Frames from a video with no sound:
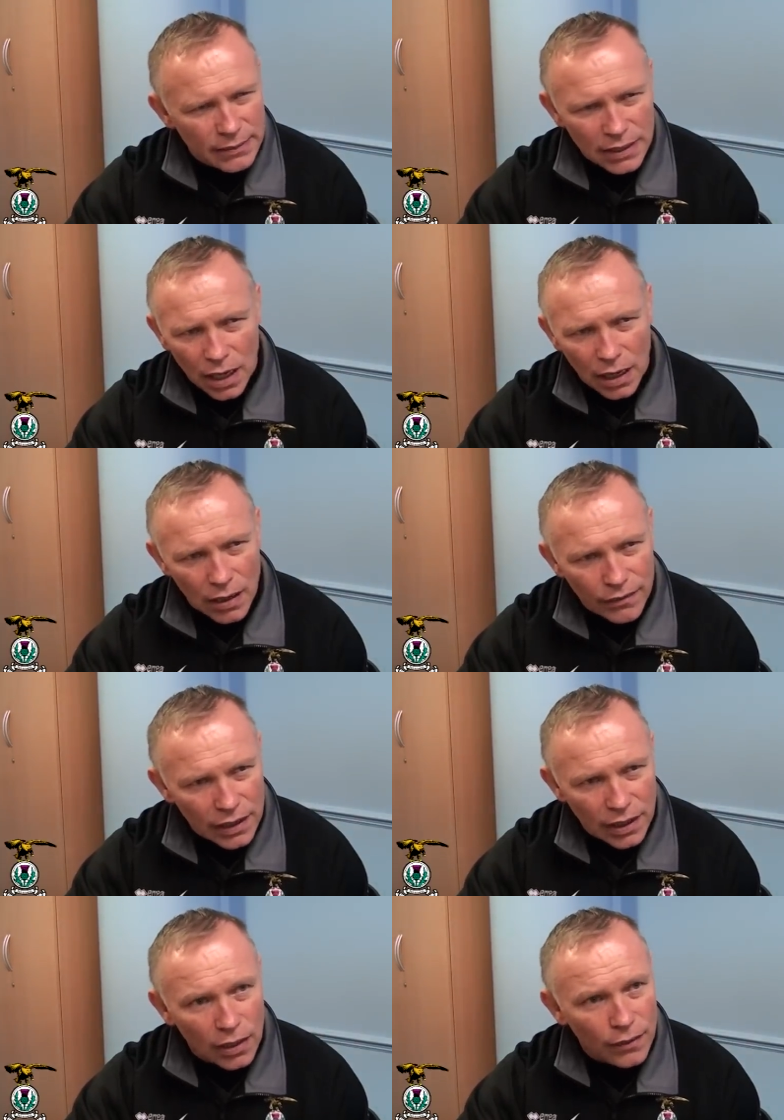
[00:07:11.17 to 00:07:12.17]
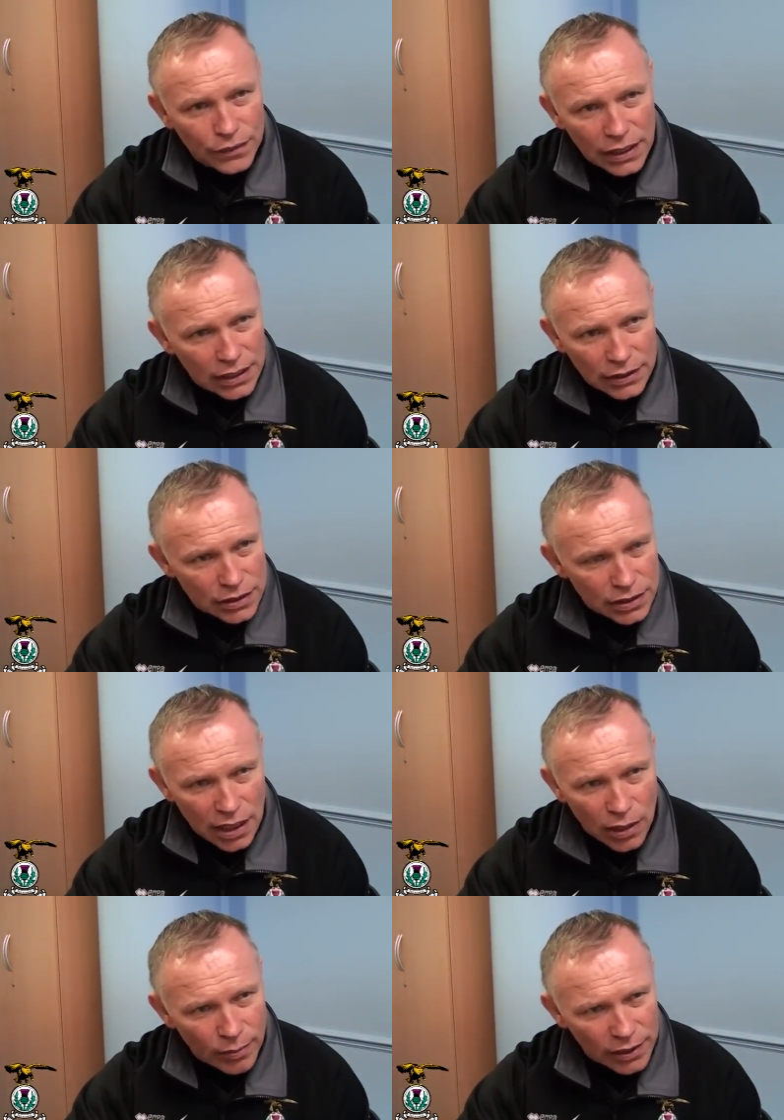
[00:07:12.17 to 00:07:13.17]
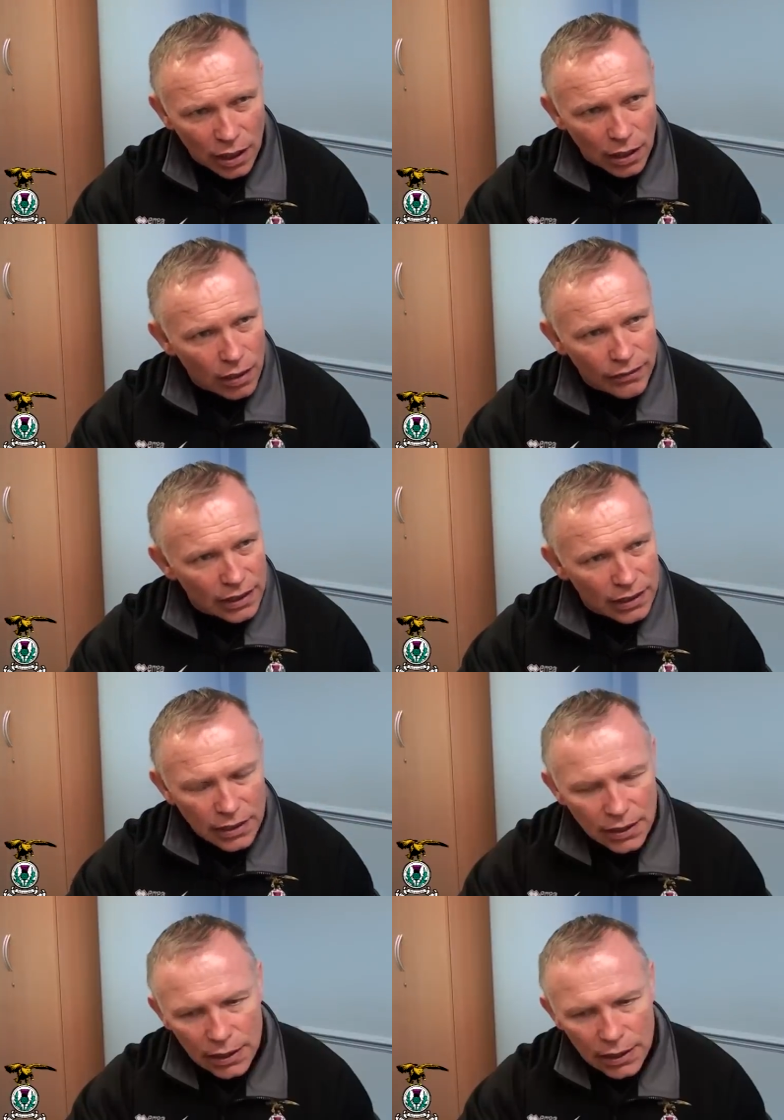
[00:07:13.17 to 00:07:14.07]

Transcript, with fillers: and I love it, and I love taking their scalp, and I love it.